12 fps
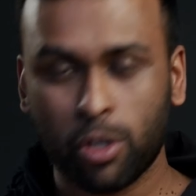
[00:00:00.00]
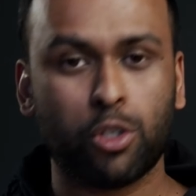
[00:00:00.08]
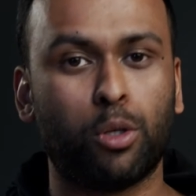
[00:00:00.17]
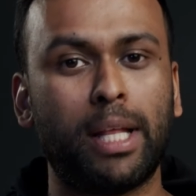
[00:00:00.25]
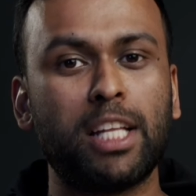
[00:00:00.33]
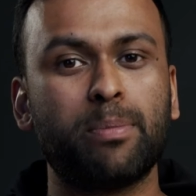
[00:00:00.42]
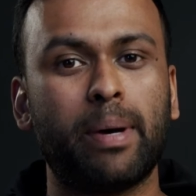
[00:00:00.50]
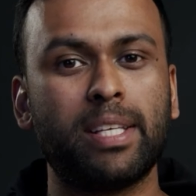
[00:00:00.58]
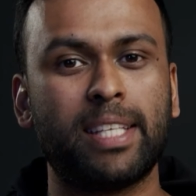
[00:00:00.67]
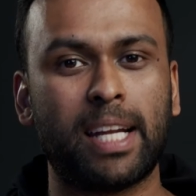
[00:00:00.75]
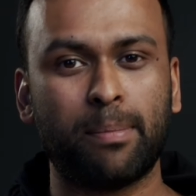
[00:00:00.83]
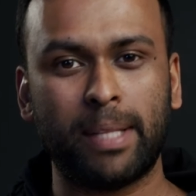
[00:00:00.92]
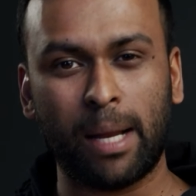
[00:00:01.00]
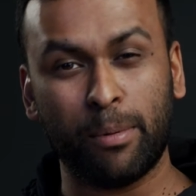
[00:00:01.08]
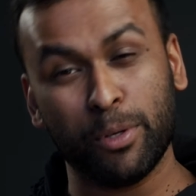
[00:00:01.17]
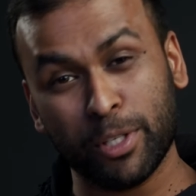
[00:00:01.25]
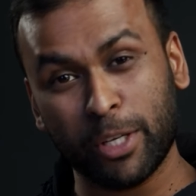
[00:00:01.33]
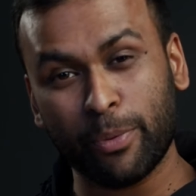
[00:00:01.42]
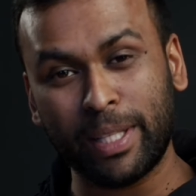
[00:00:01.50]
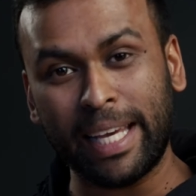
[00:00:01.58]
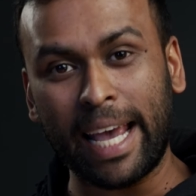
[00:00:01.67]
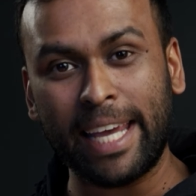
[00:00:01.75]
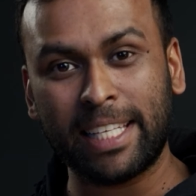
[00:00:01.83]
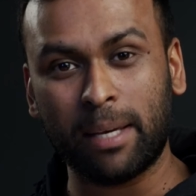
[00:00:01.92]
So that's my setup that I'm using with the
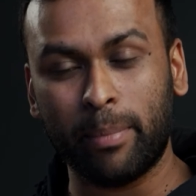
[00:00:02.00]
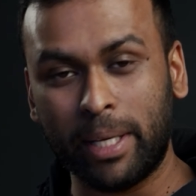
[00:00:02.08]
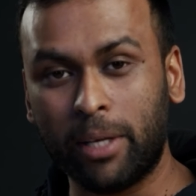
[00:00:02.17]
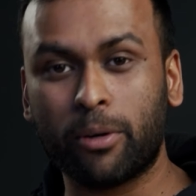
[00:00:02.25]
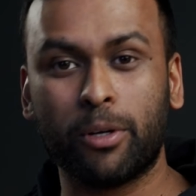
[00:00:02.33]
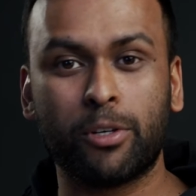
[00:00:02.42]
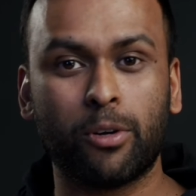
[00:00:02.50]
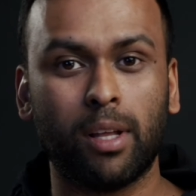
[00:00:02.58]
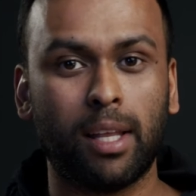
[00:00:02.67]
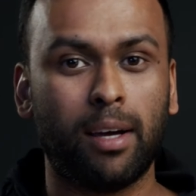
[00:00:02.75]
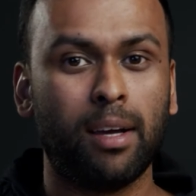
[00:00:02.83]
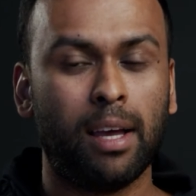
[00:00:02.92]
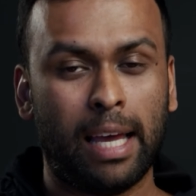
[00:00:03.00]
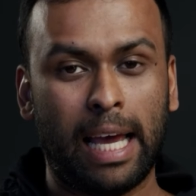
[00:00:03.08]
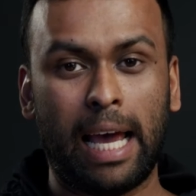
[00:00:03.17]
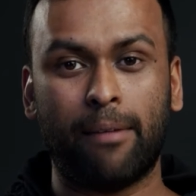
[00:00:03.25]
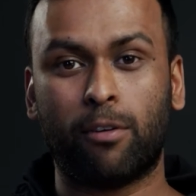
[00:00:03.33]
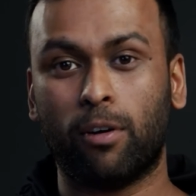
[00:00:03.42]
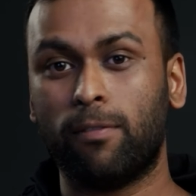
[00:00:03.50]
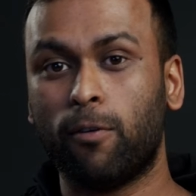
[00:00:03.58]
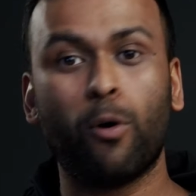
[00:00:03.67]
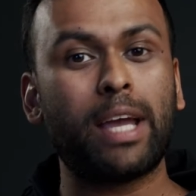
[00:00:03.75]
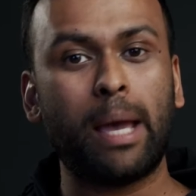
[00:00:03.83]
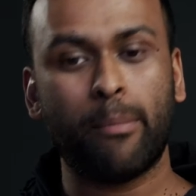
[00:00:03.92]
ATEM mini controller. I've got
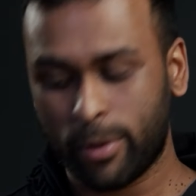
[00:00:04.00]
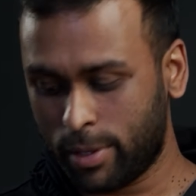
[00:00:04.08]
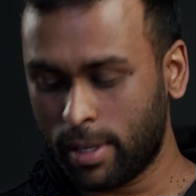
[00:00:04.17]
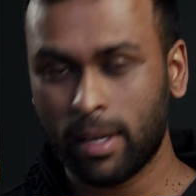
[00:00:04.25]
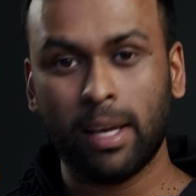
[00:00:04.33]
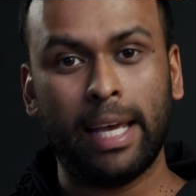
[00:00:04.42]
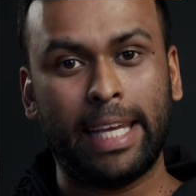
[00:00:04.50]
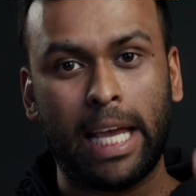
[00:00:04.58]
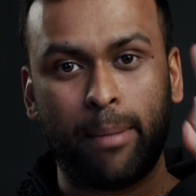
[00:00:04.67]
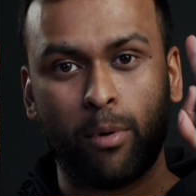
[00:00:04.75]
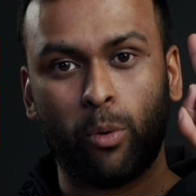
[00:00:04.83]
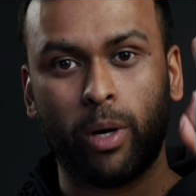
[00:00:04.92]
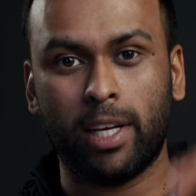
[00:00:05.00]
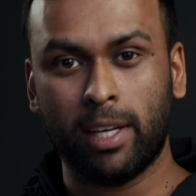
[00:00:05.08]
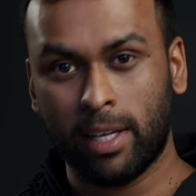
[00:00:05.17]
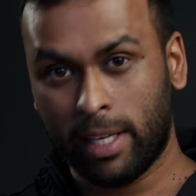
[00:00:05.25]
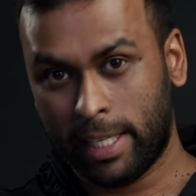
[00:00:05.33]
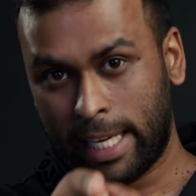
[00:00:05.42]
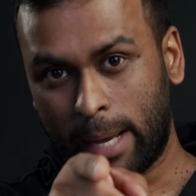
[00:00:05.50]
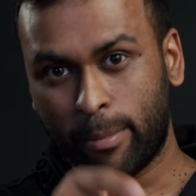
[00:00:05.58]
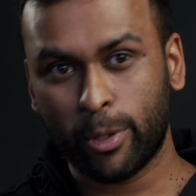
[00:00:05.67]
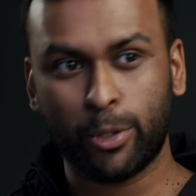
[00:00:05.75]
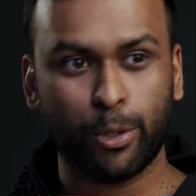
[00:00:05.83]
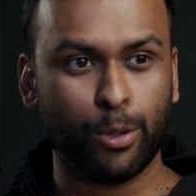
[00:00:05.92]
four cameras, camera one,
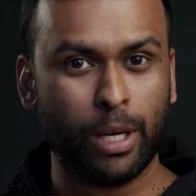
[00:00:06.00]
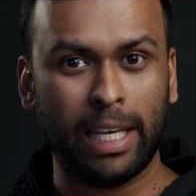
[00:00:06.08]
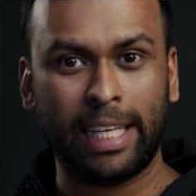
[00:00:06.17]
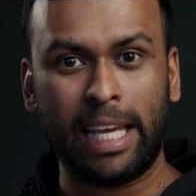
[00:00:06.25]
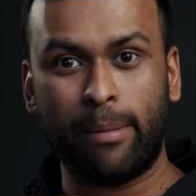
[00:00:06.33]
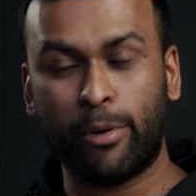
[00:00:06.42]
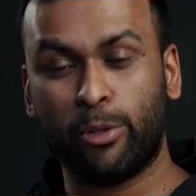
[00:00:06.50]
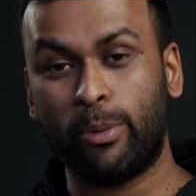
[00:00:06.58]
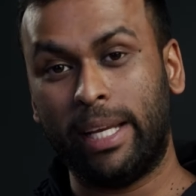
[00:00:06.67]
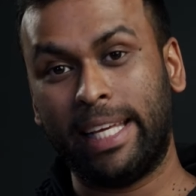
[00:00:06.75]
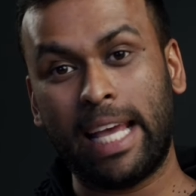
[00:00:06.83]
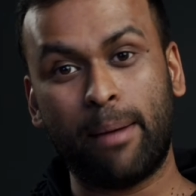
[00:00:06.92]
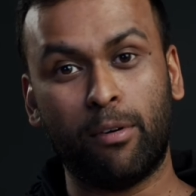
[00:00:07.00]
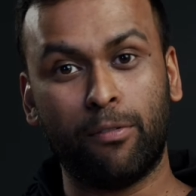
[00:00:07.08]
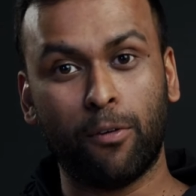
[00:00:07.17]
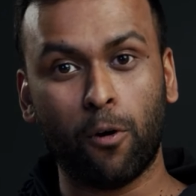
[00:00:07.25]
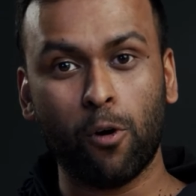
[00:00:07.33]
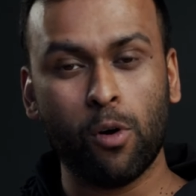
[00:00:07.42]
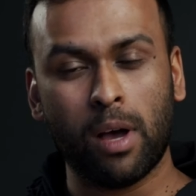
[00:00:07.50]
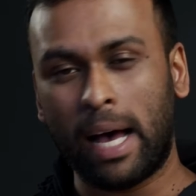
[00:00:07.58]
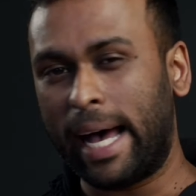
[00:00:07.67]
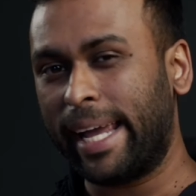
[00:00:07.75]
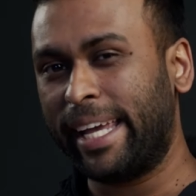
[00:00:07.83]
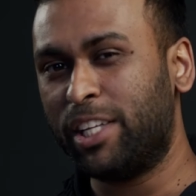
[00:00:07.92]
camera two, camera three and camera four.
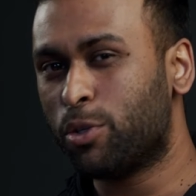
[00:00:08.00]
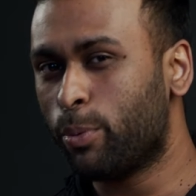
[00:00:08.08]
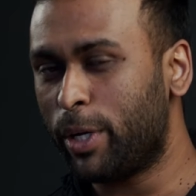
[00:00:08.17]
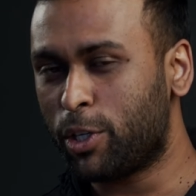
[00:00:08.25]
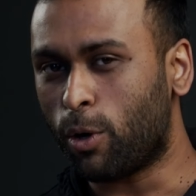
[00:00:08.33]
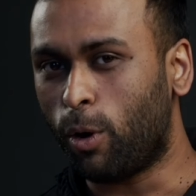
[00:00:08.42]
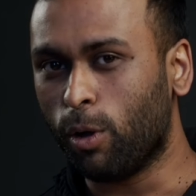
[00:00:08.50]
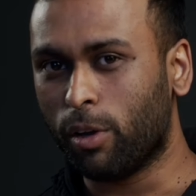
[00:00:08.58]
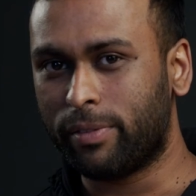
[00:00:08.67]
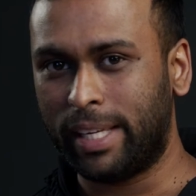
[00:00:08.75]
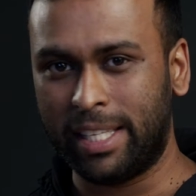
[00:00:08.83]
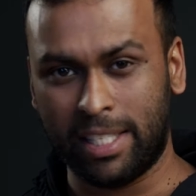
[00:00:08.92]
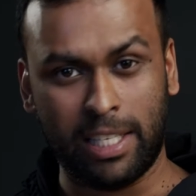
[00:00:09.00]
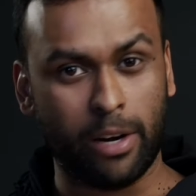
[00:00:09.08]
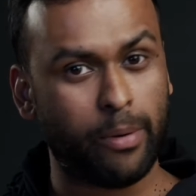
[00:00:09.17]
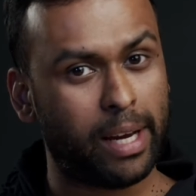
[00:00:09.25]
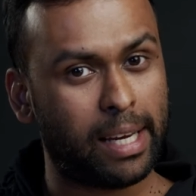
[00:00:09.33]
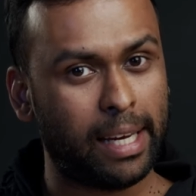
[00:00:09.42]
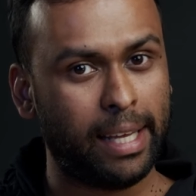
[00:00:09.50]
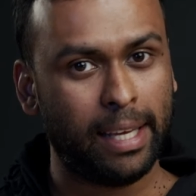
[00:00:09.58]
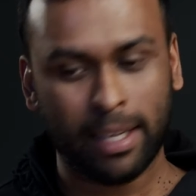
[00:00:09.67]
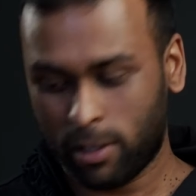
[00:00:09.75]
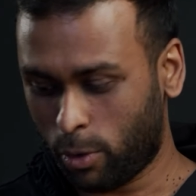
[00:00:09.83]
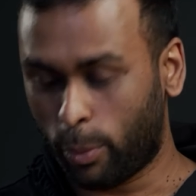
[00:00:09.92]
I can switch all of these directly
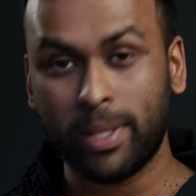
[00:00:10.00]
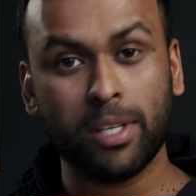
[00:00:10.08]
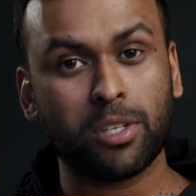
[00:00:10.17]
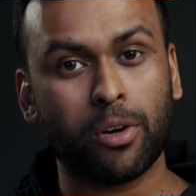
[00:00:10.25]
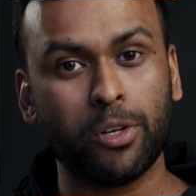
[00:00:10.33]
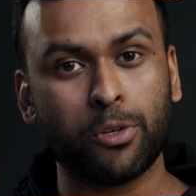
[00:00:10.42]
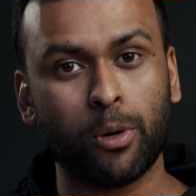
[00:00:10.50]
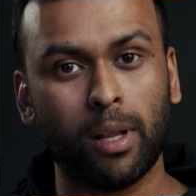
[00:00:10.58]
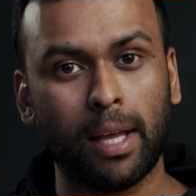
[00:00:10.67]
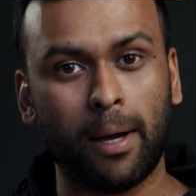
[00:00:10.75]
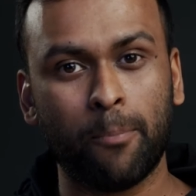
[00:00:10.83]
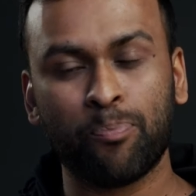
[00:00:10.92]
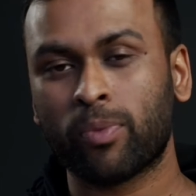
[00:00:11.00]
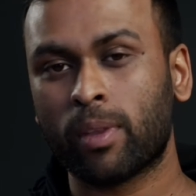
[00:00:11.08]
with this controller.